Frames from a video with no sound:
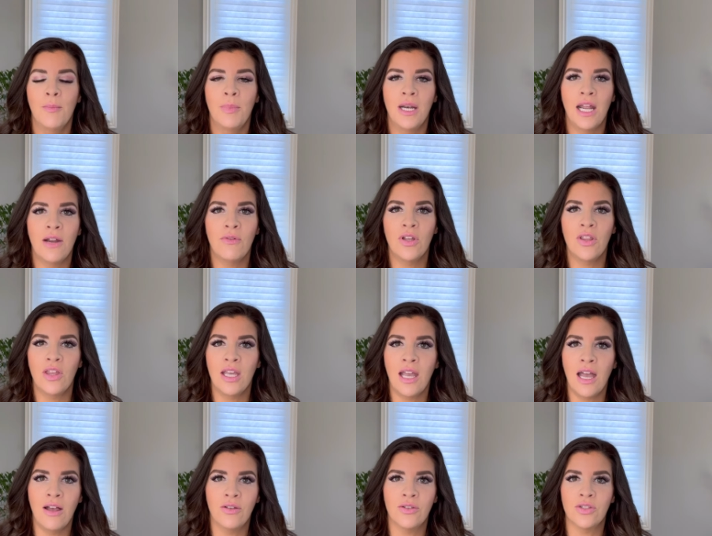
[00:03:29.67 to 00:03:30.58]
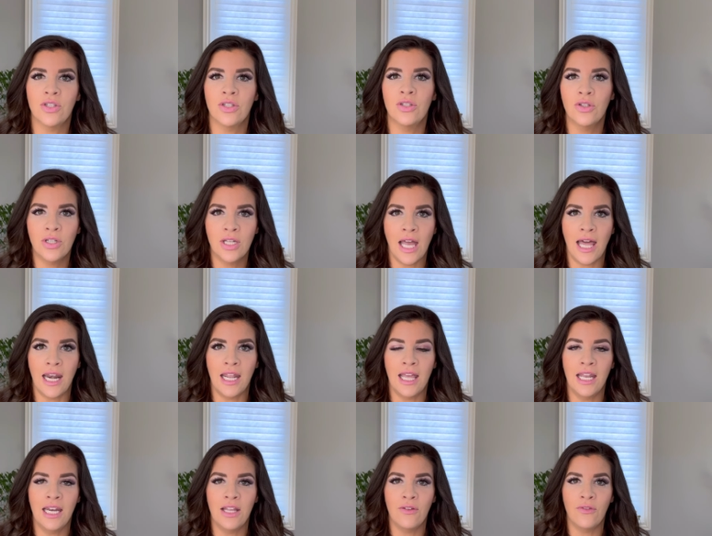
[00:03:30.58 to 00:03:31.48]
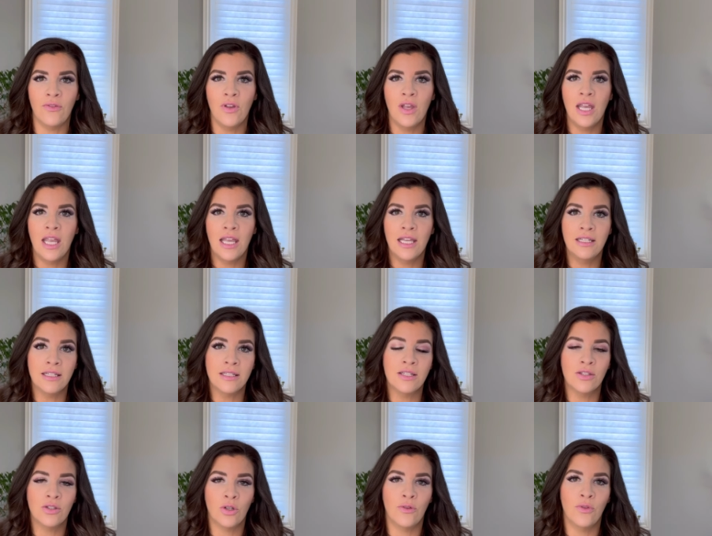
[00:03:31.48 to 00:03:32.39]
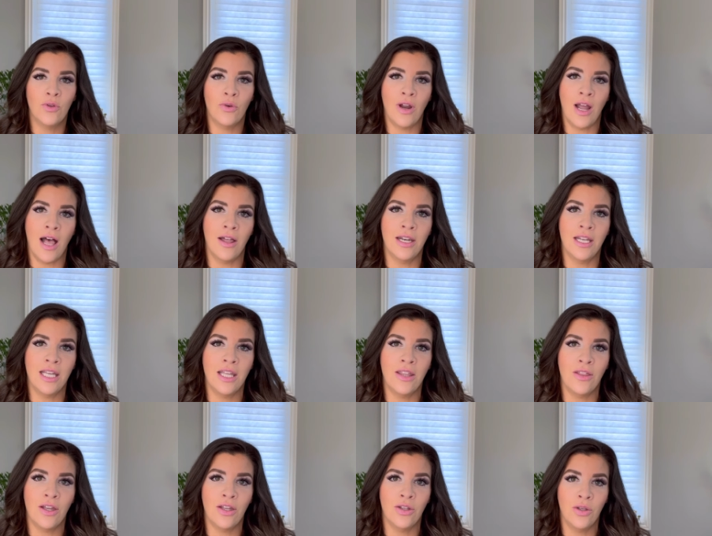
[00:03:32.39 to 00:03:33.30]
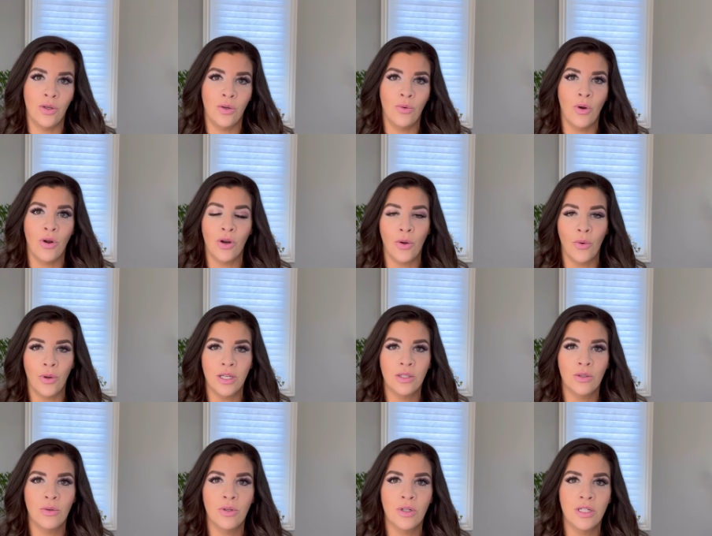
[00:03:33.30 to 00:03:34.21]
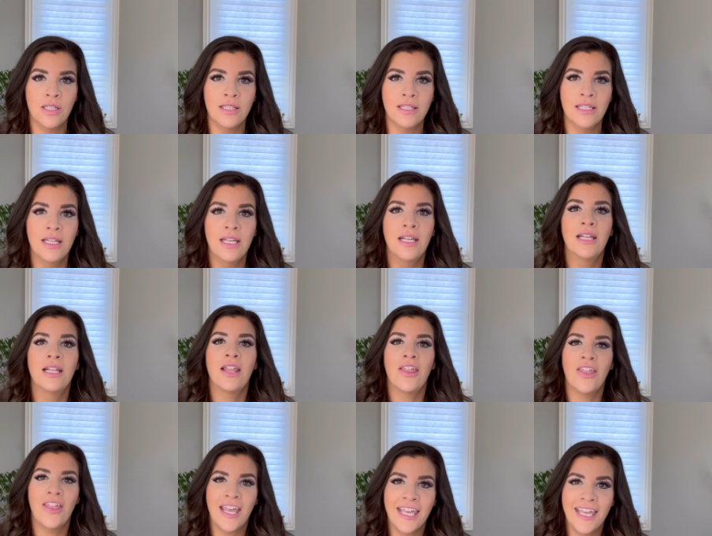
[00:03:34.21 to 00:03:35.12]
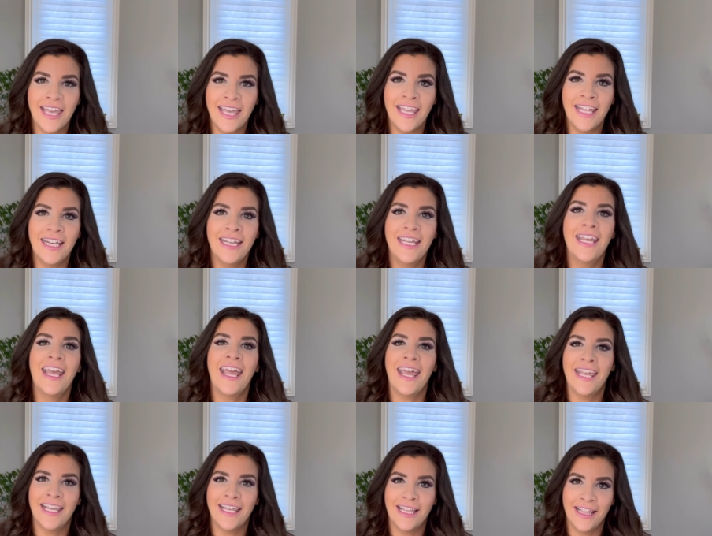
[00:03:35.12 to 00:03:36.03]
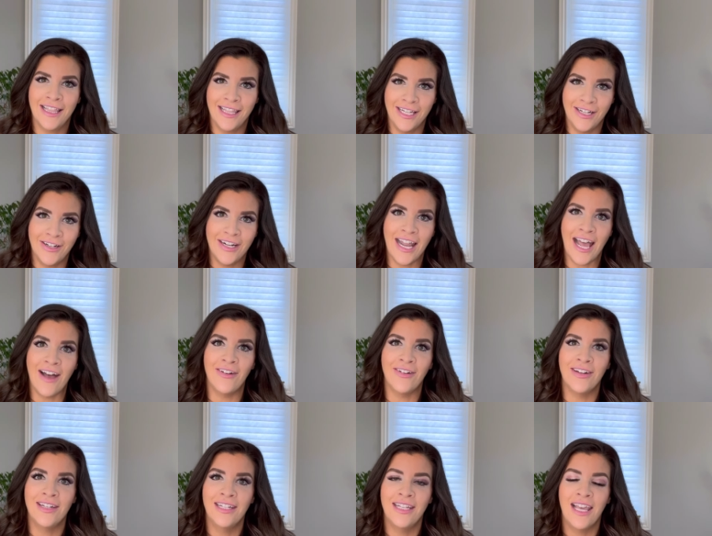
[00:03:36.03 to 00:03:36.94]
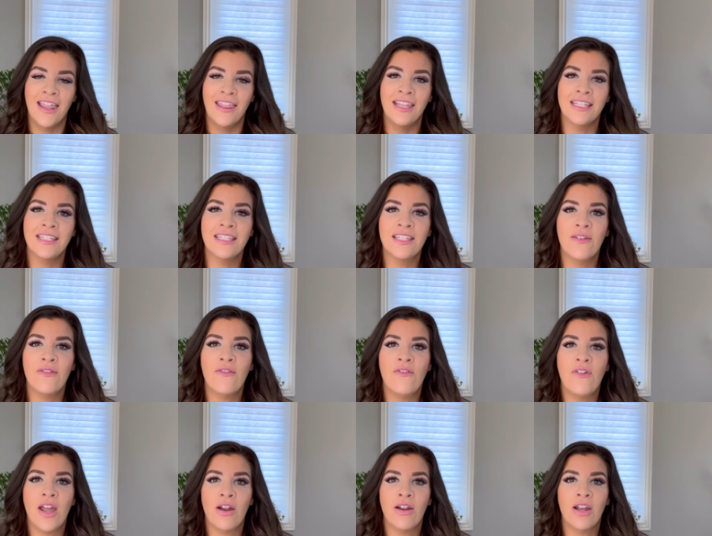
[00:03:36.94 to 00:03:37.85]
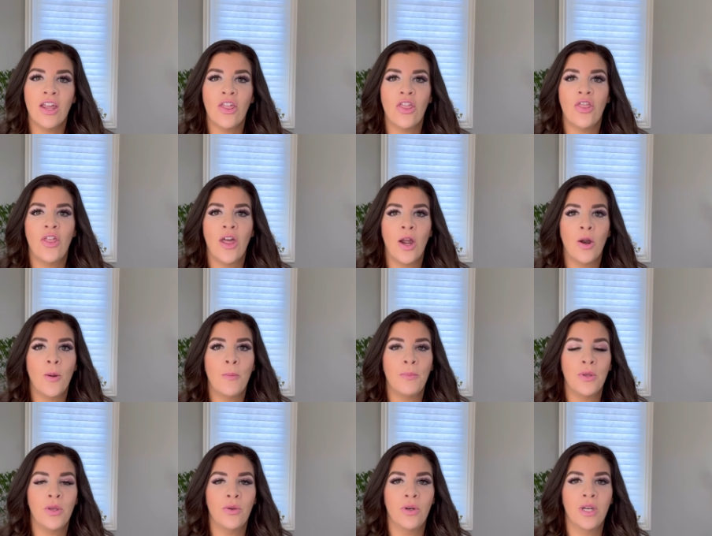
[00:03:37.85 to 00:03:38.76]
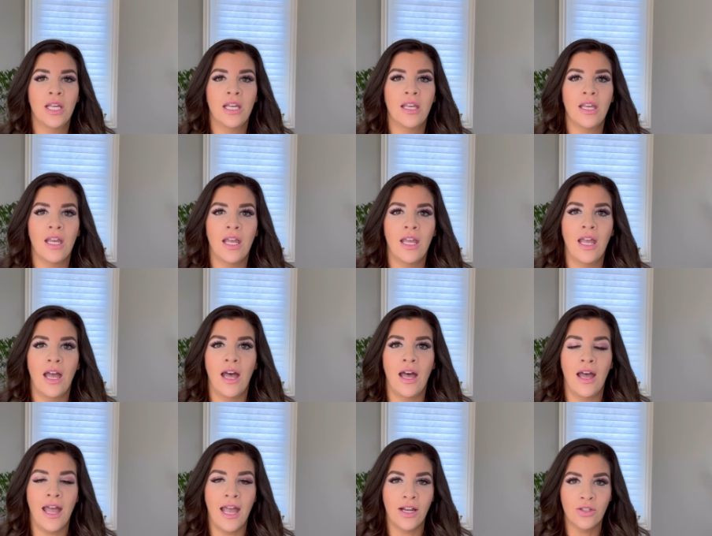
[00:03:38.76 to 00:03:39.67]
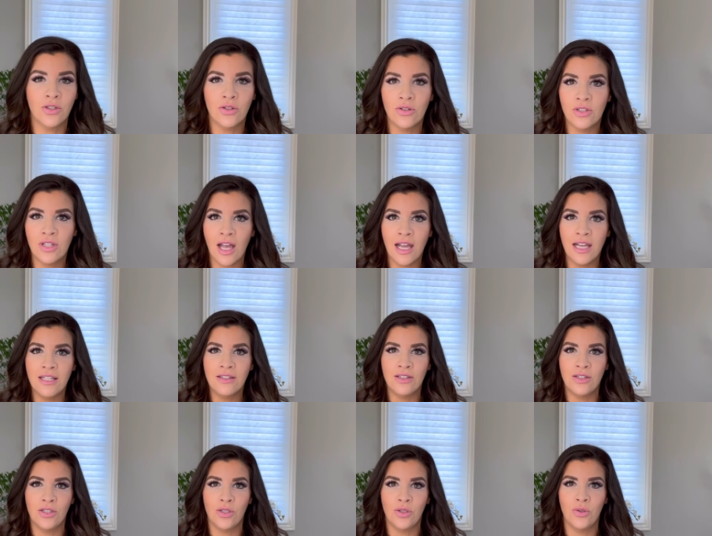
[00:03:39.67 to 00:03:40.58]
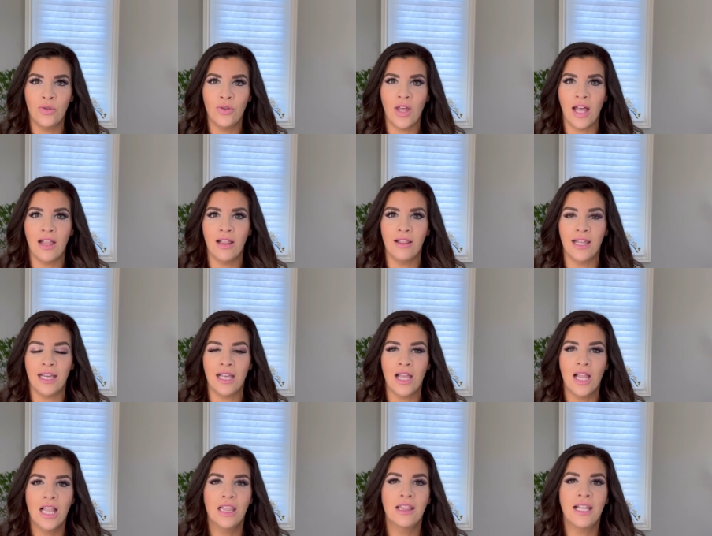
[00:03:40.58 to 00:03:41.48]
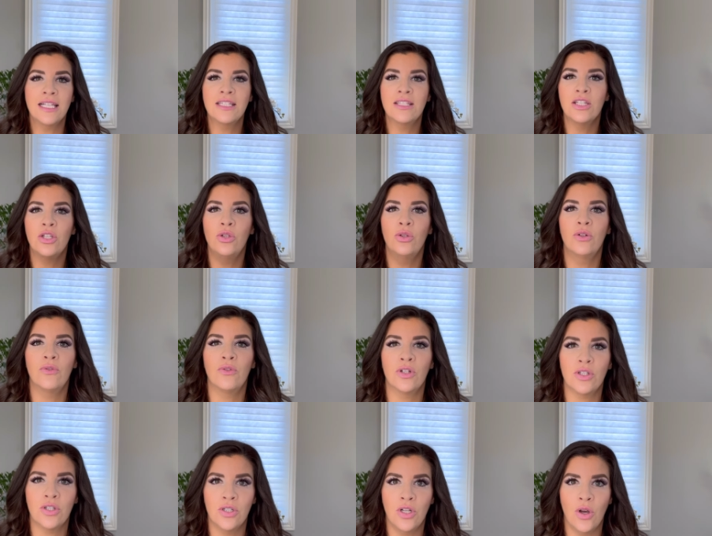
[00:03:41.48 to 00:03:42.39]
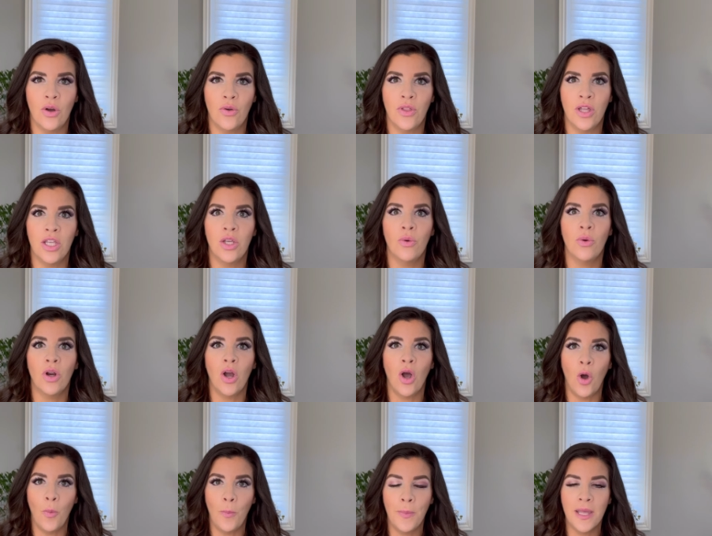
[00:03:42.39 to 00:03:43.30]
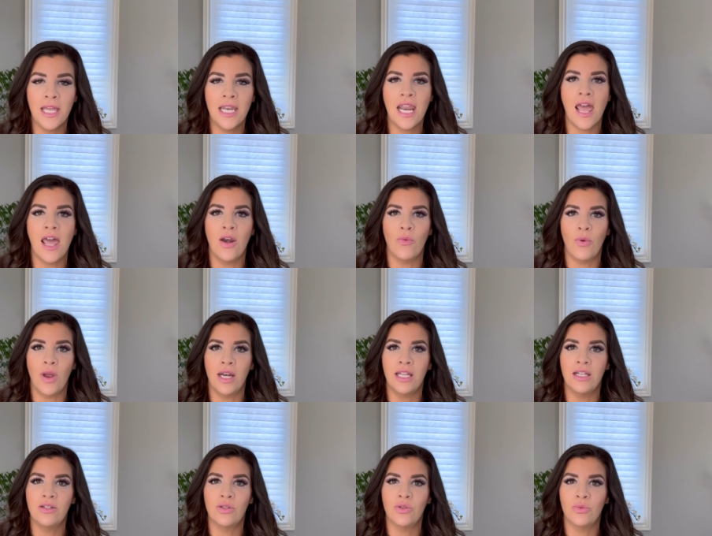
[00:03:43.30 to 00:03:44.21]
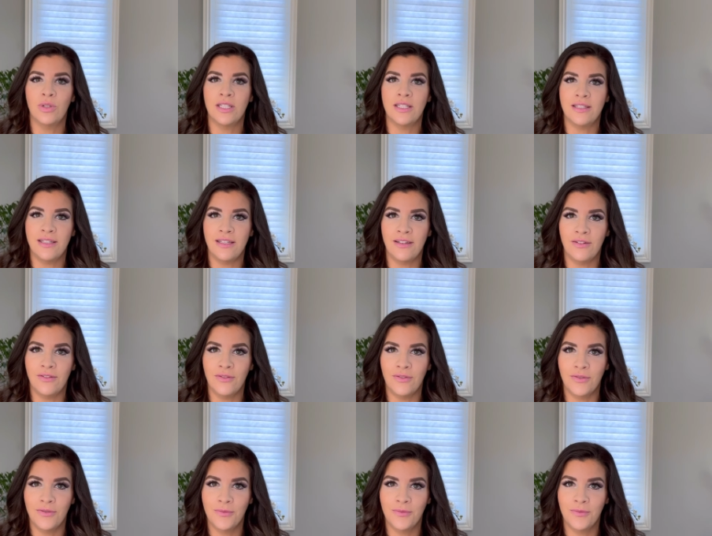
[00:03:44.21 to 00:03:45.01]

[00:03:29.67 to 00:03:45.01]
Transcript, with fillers: But everything else, just look at it. And if it doesn't serve the reality that you are going towards, think it and clear it out. This is a very therapeutic exercise to do that lets the universe know that you are open and ready to receive.